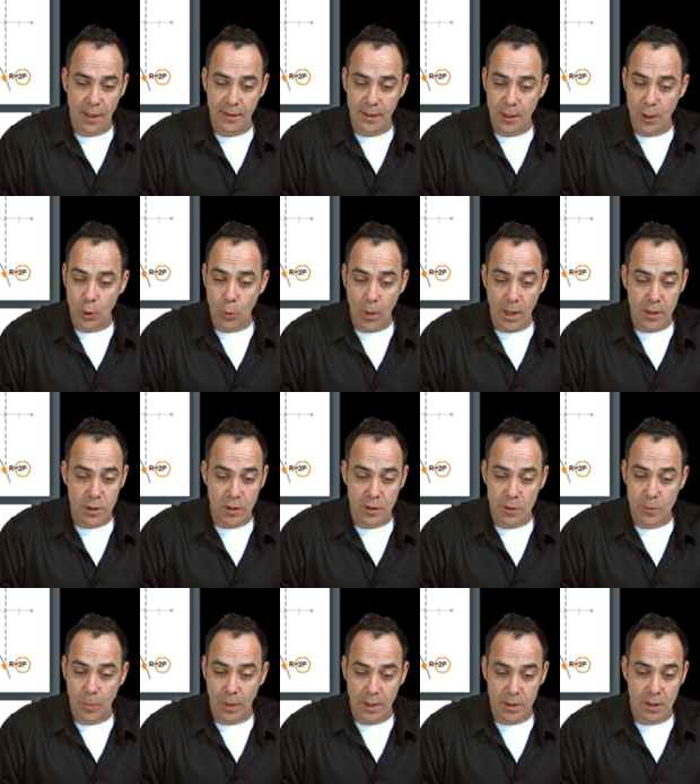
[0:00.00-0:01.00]
And the
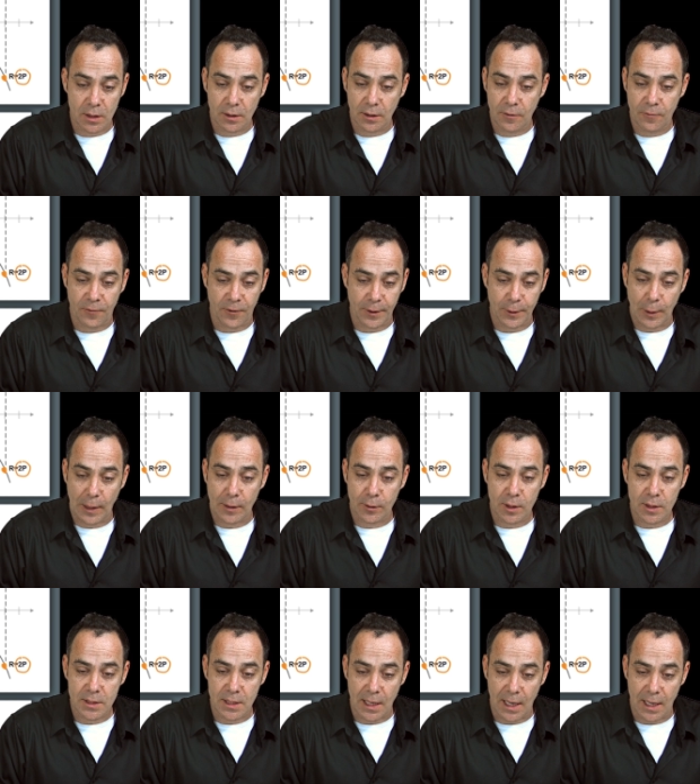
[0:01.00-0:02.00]
equations basically figuring out
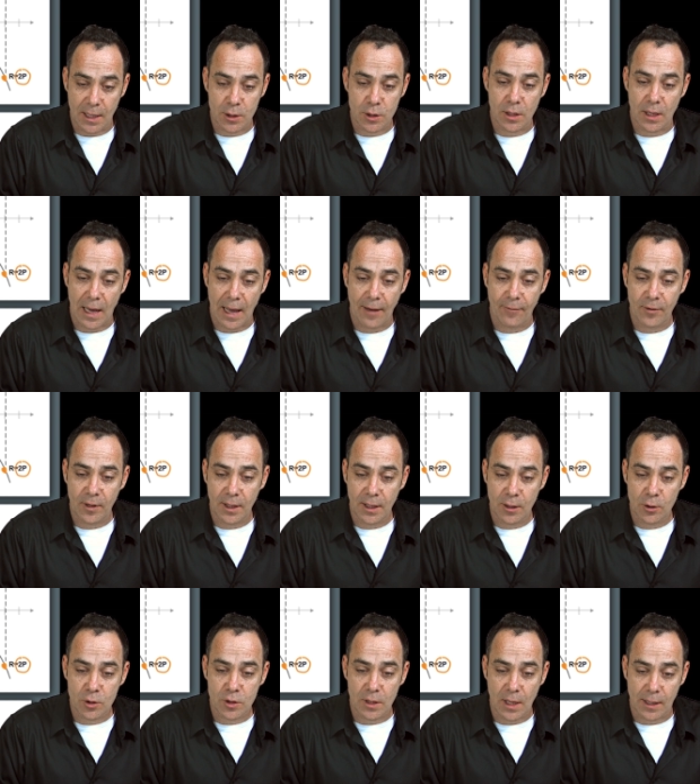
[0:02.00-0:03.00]
the tangent having
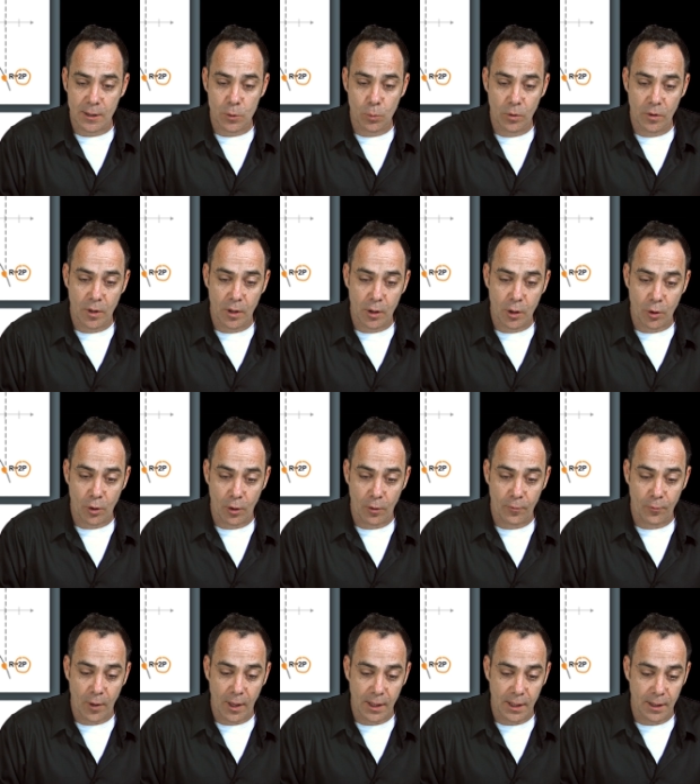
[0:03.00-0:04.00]
intersect with the
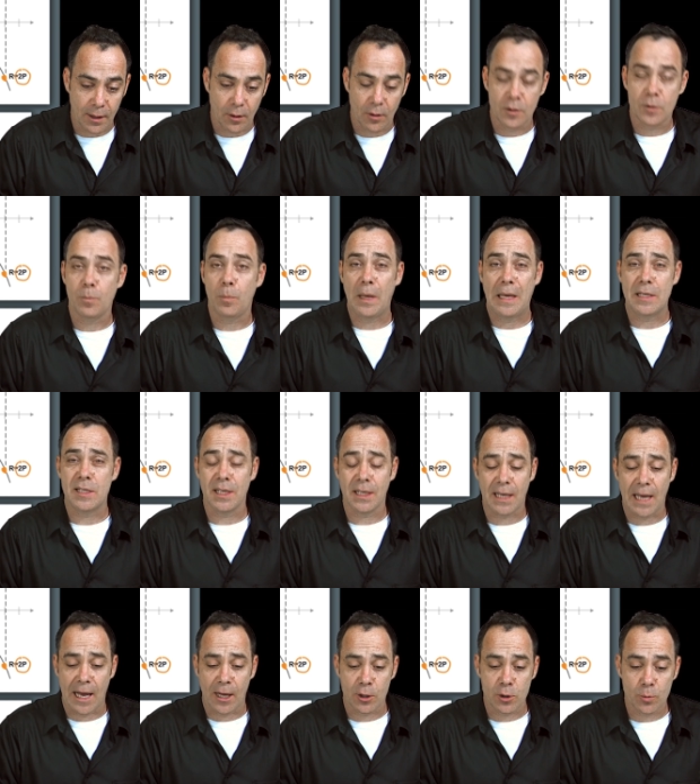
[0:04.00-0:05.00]
curve right here is basic
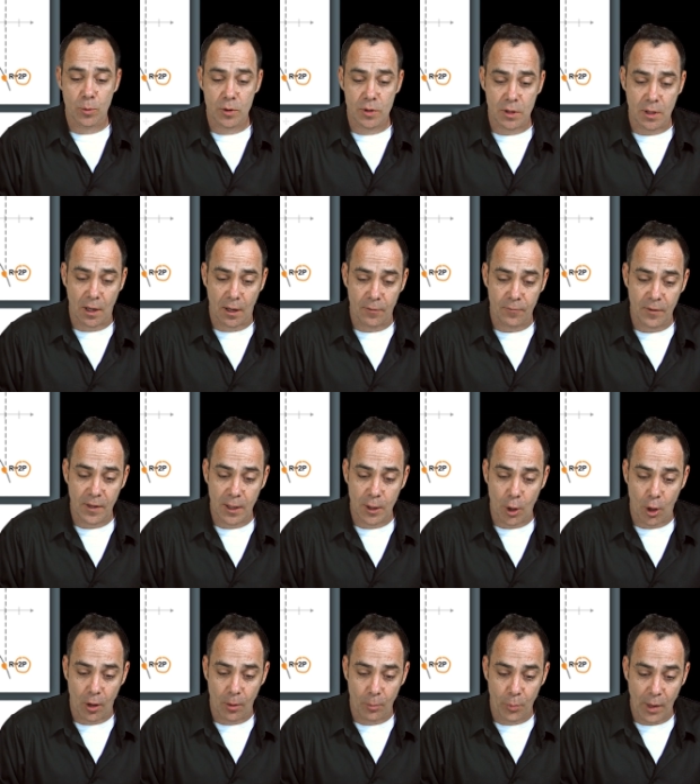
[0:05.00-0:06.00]
algebra stuff, and it
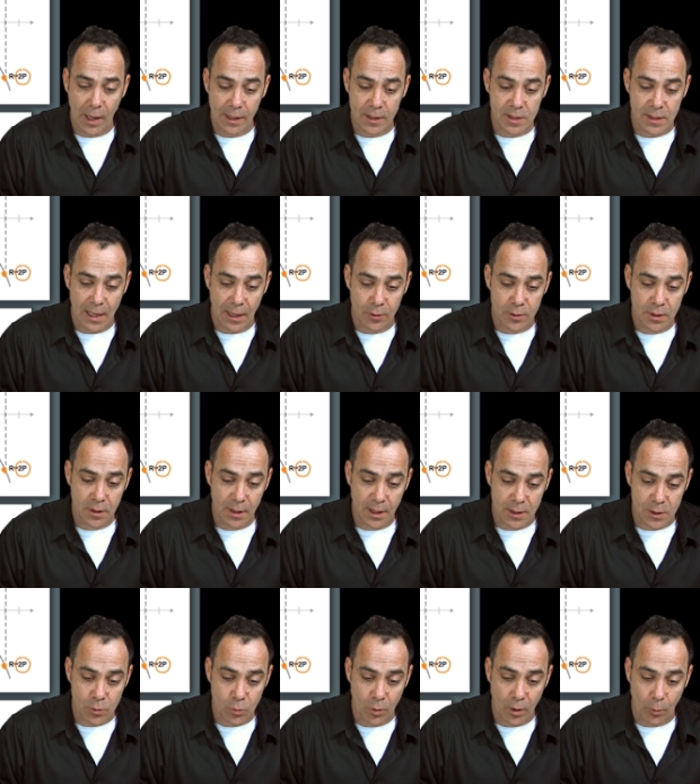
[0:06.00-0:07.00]
all breaks down to
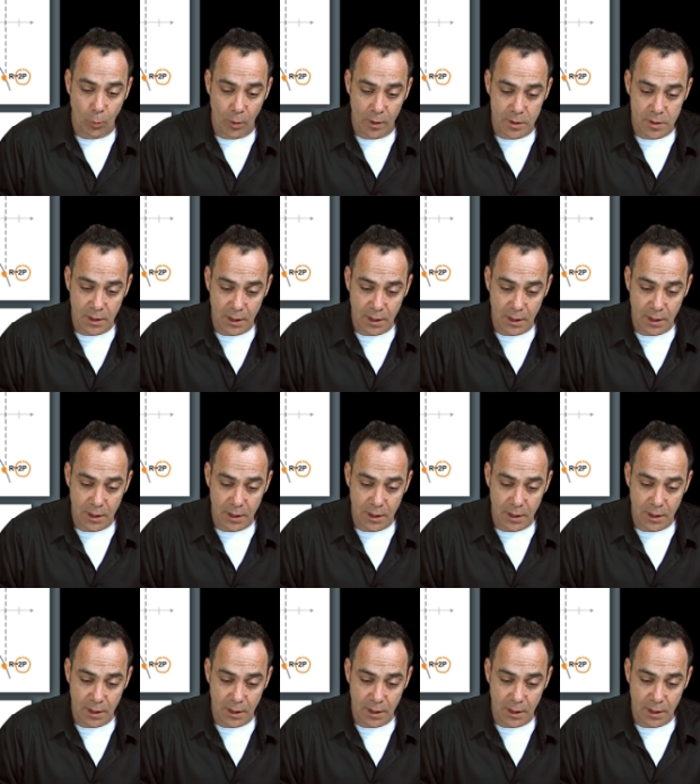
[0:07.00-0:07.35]
this, where once